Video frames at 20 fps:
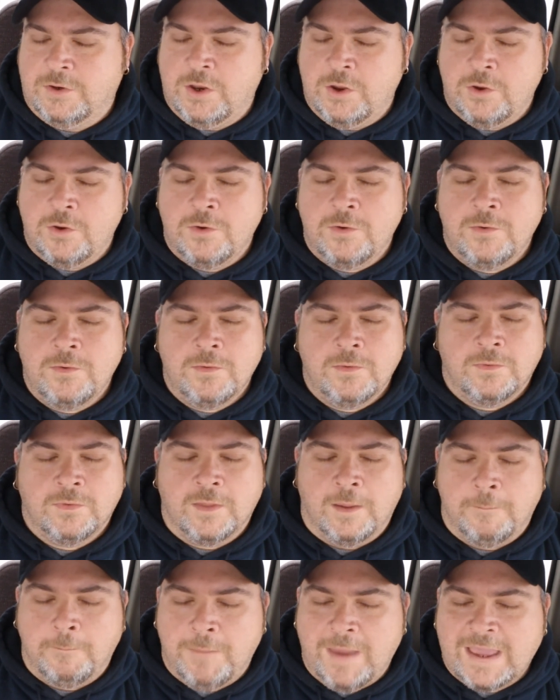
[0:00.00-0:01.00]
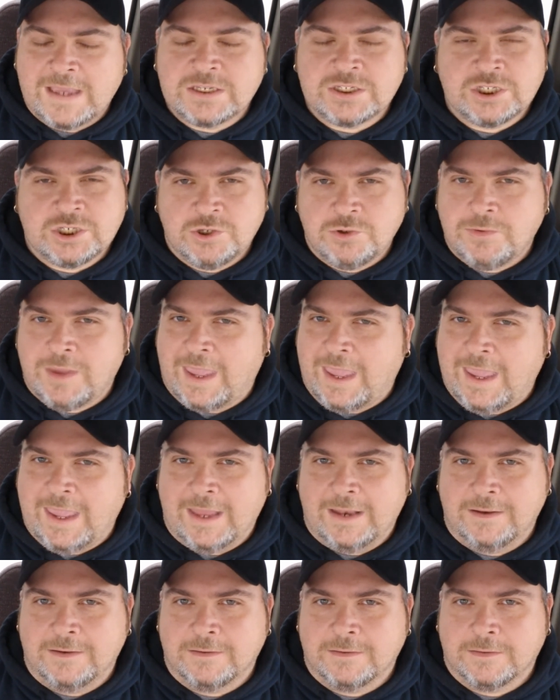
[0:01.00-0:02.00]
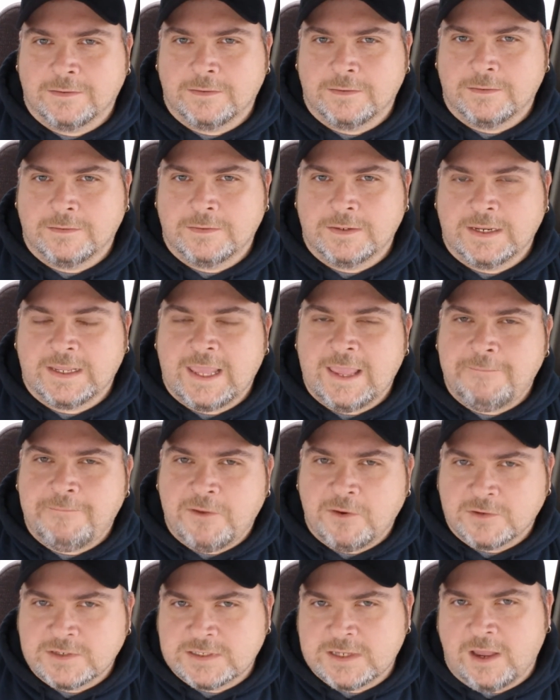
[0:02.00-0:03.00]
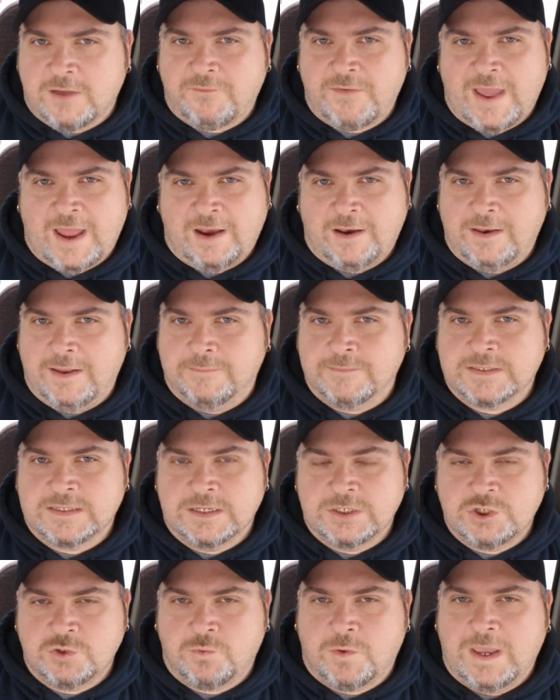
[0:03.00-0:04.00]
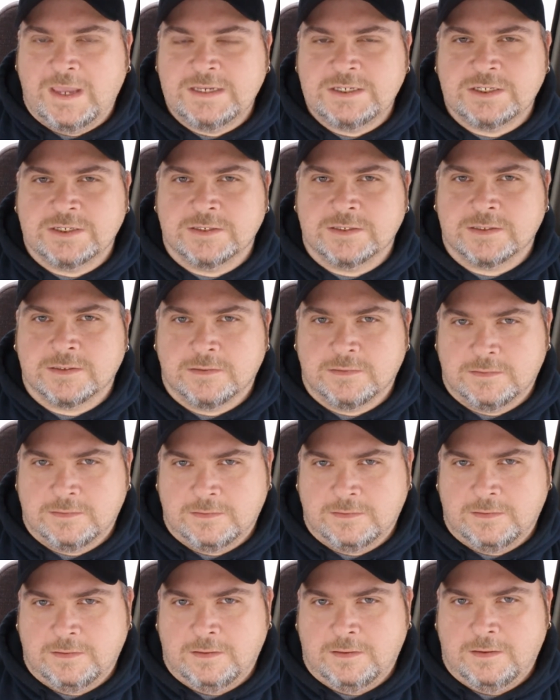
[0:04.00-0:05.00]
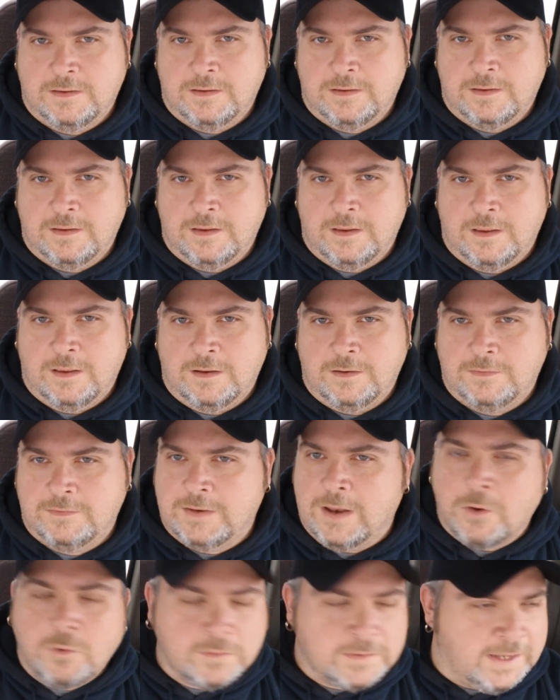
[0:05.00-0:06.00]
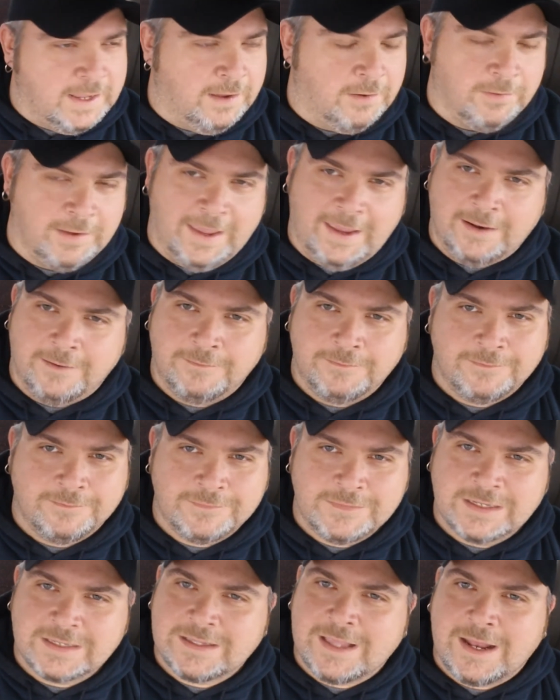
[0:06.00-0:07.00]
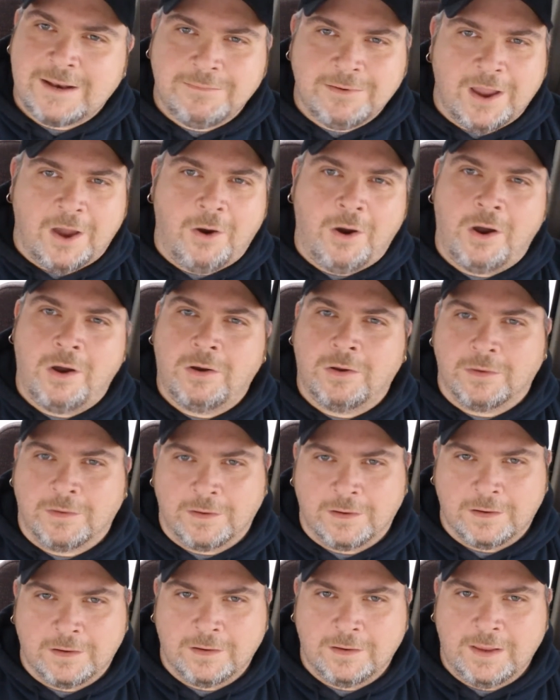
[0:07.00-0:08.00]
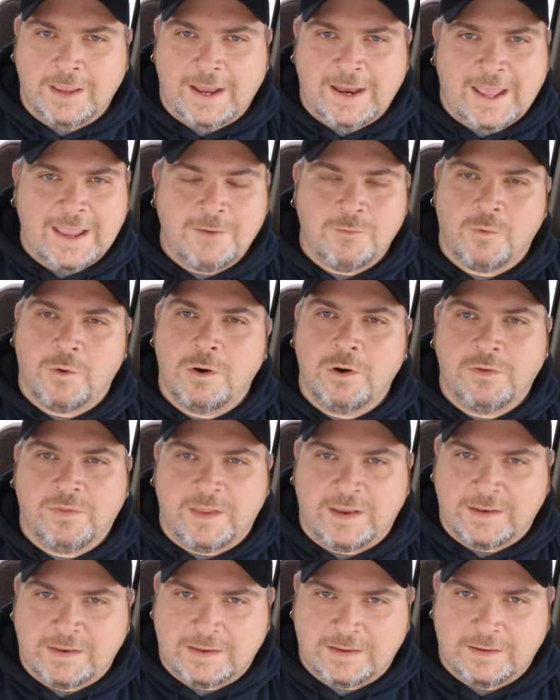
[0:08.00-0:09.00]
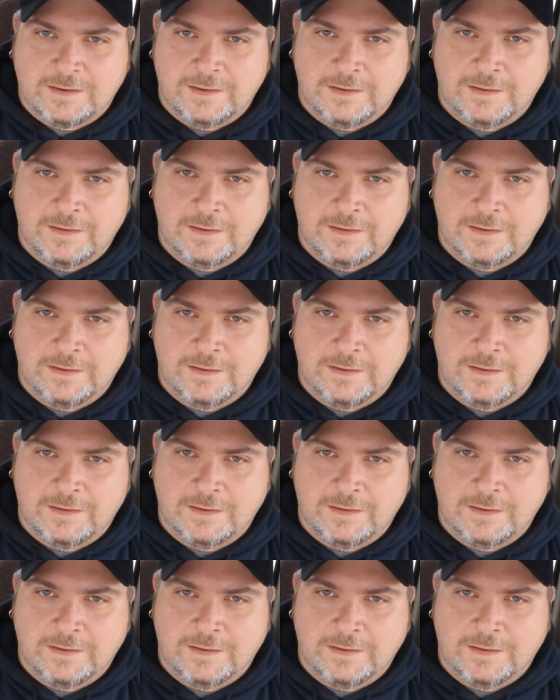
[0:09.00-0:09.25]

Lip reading: Do the best you can to keep yourself out of them situations. Don't tailgate them. Just let them go on. It ain't worth it.